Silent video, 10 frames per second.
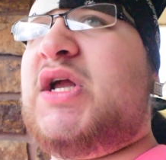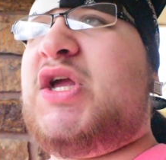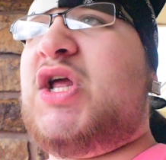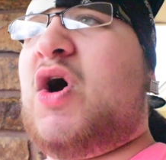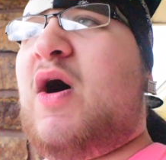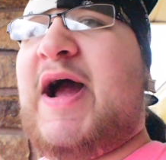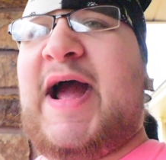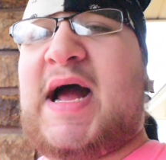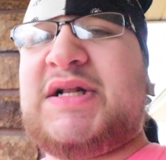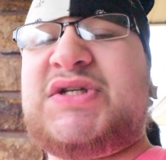you know, I
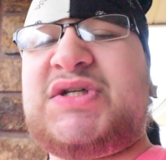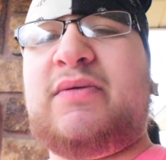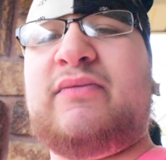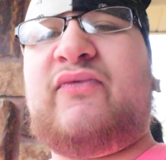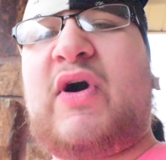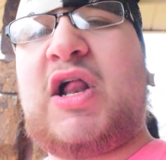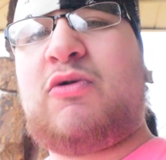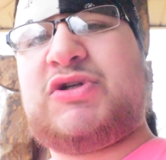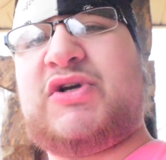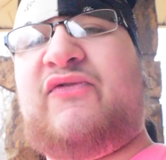had some
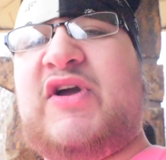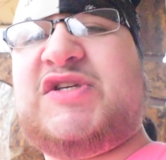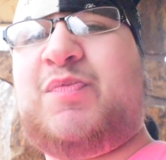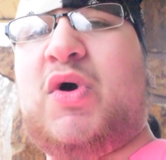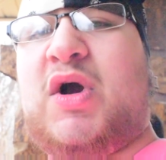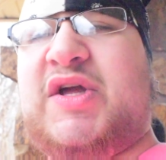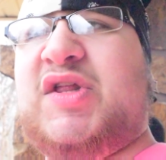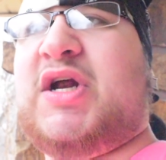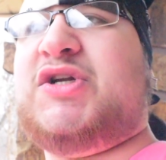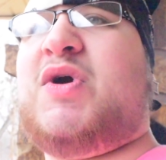followers on Facebook, and
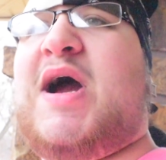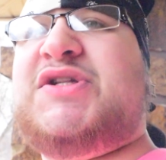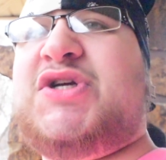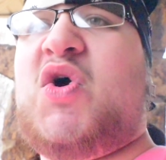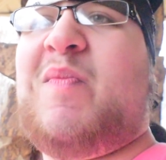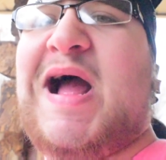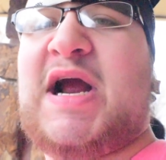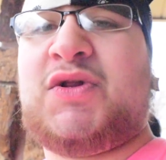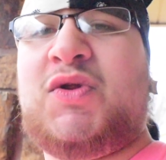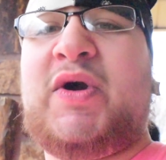then I tried to go
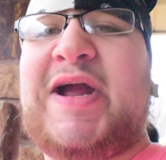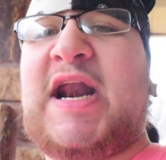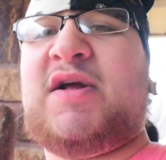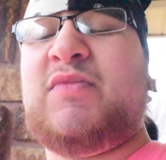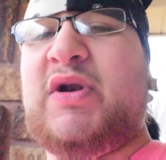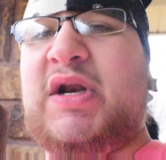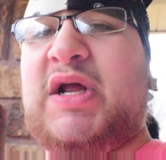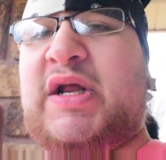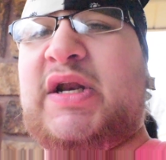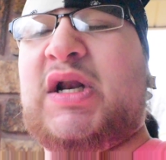back and look at them, and,
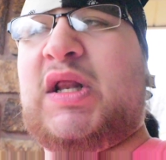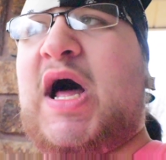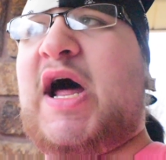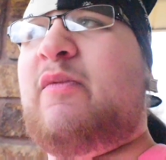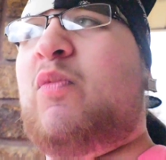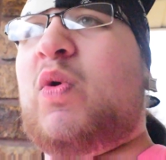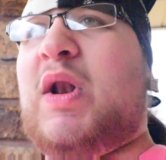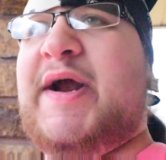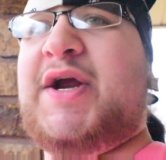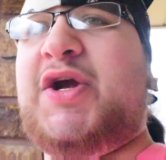and, a lot of them were
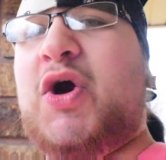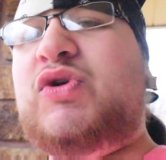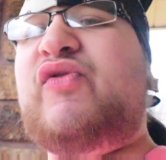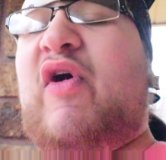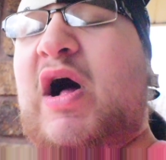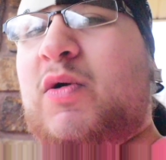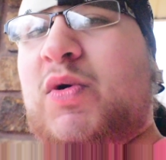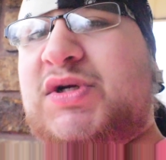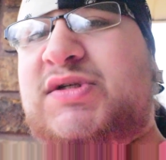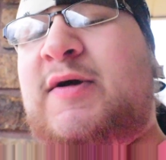like ghost
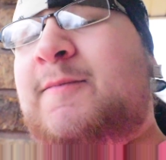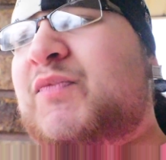followers.